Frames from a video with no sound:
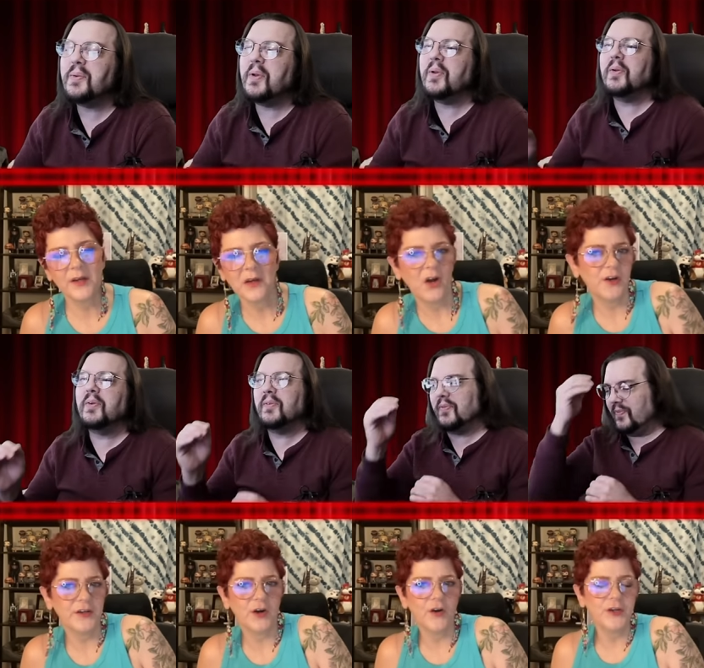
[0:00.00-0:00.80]
Speaker 1: like
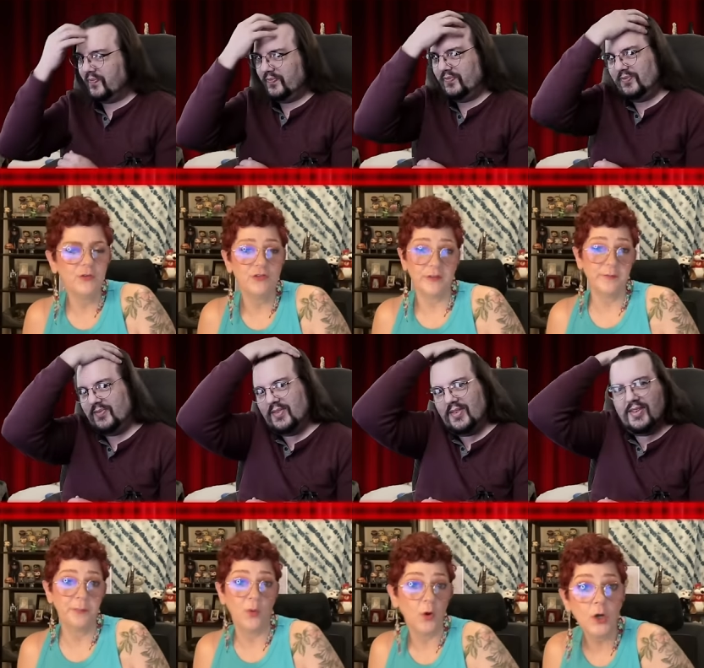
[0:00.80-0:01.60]
are are you
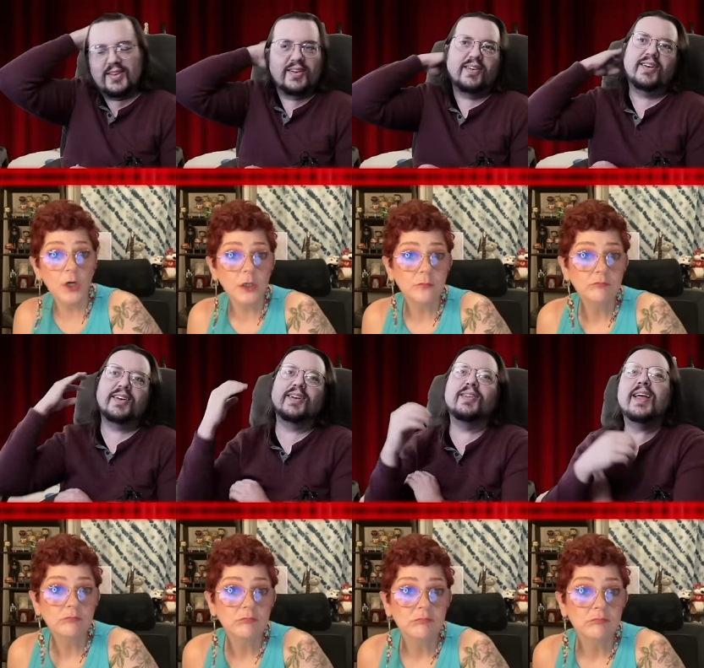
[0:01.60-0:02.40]
just bored
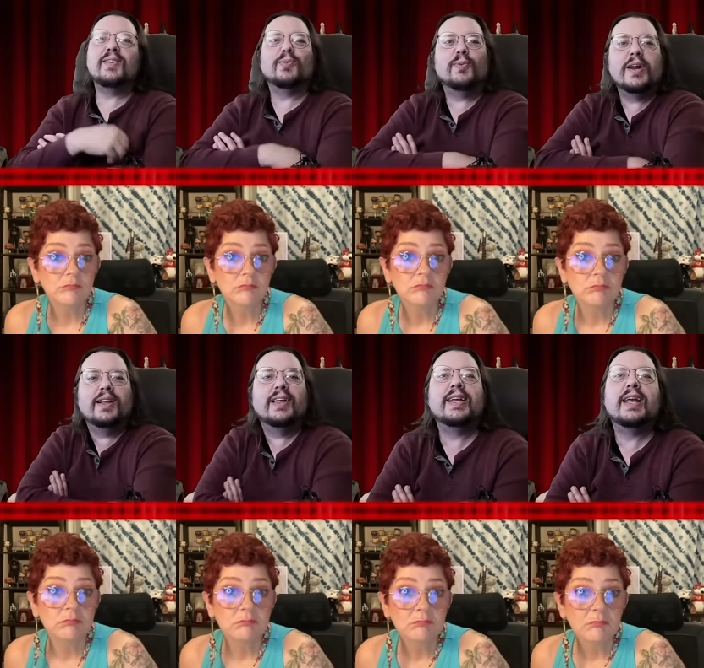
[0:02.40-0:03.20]
Speaker 2: like
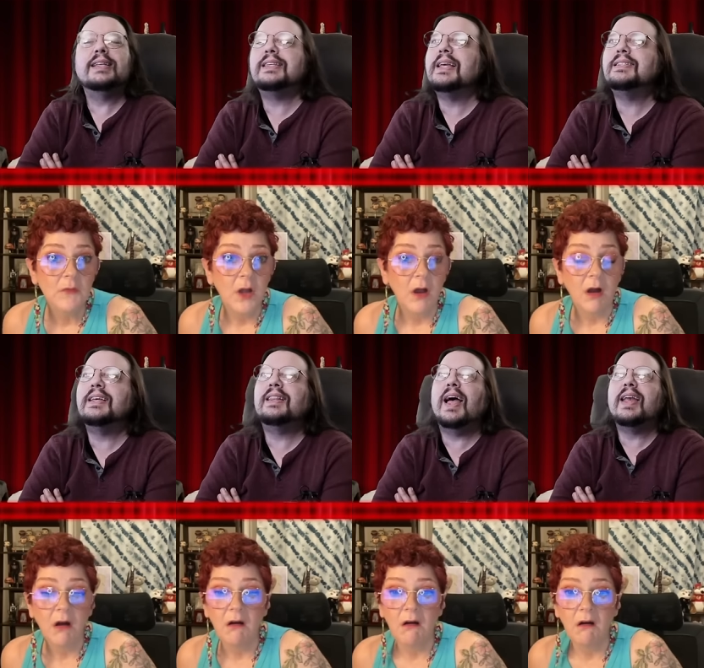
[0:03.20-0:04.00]
really is is
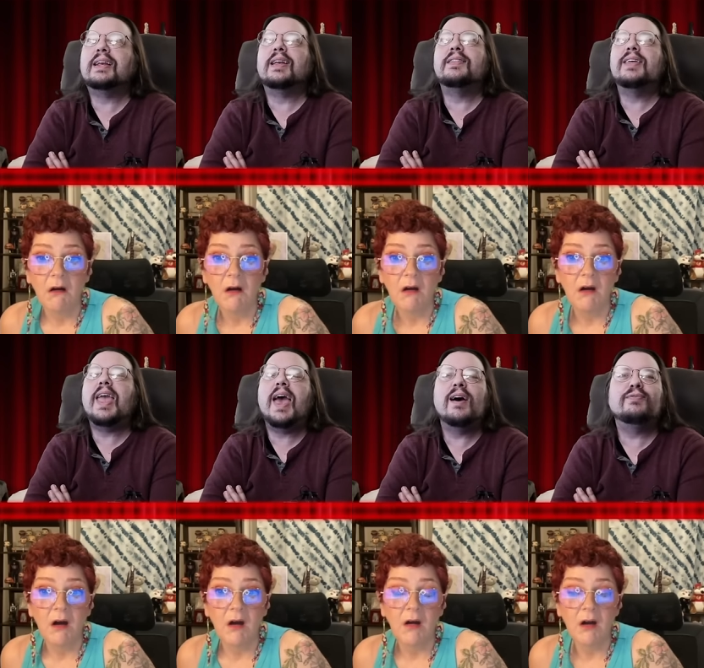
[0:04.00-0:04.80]
it like
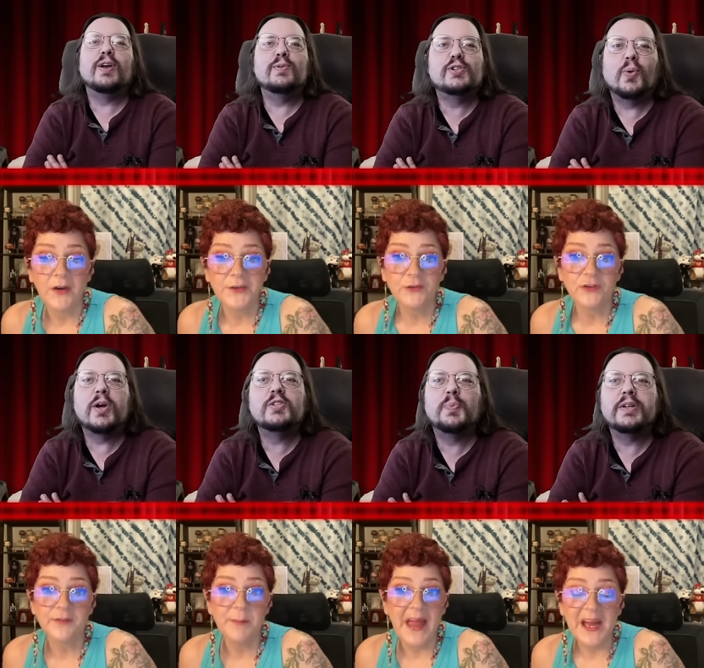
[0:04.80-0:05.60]
they have no choice are
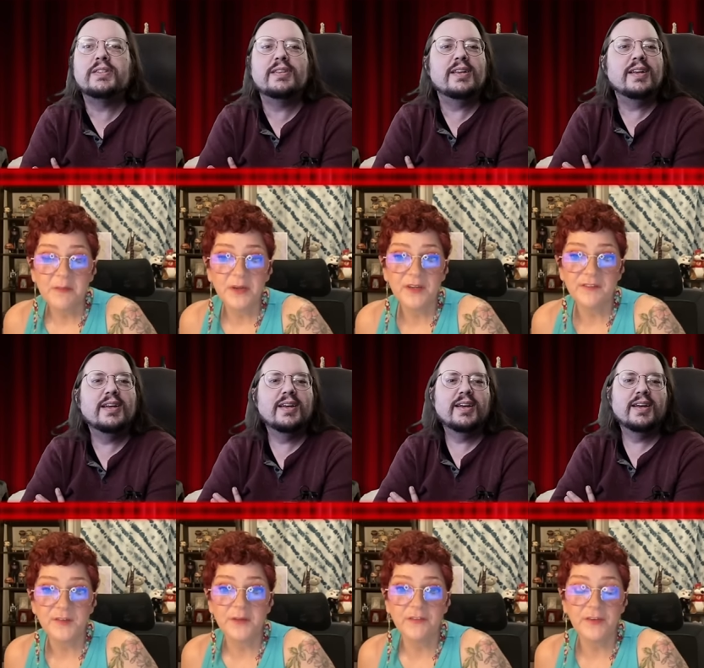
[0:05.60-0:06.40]
you just but...
Speaker 1: mad
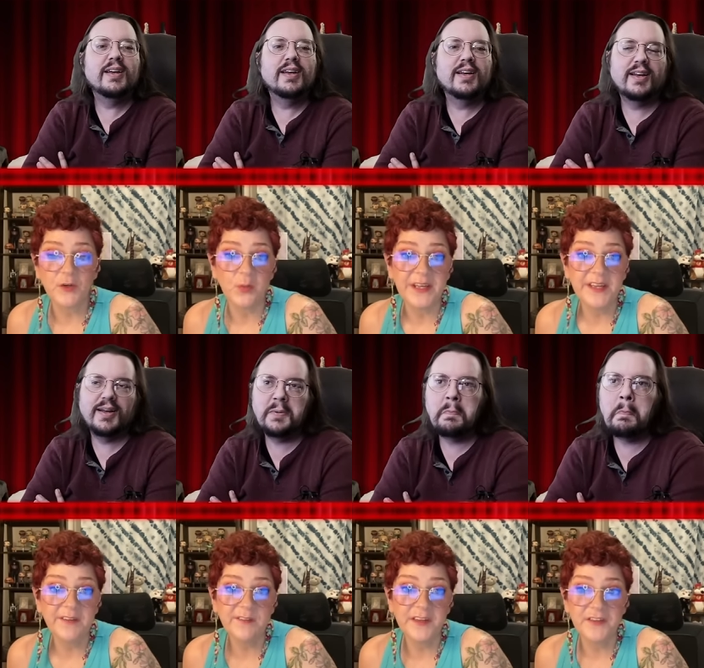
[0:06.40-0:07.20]
because you live in
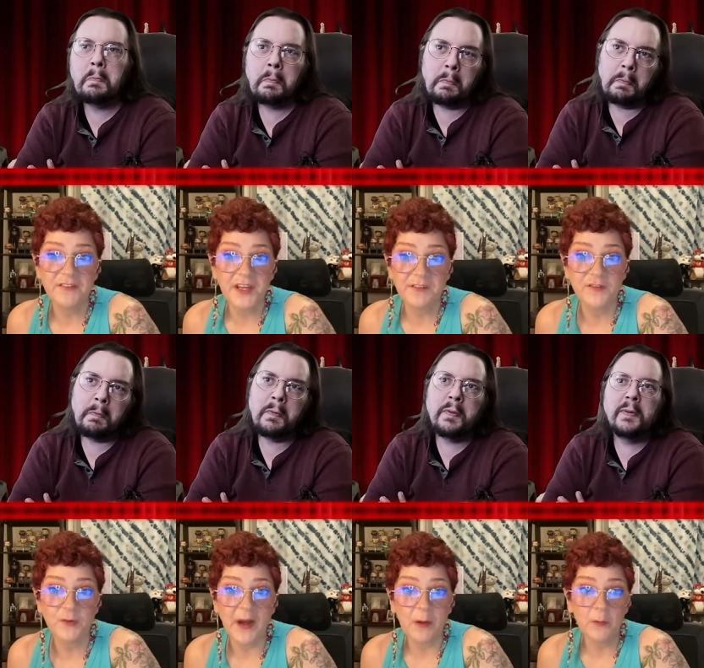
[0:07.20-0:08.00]
queens and it
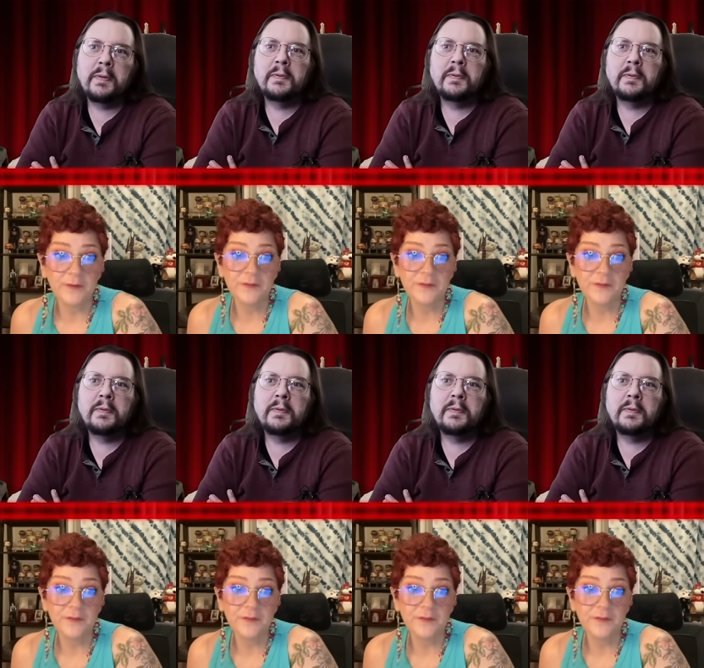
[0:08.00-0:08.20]
takes two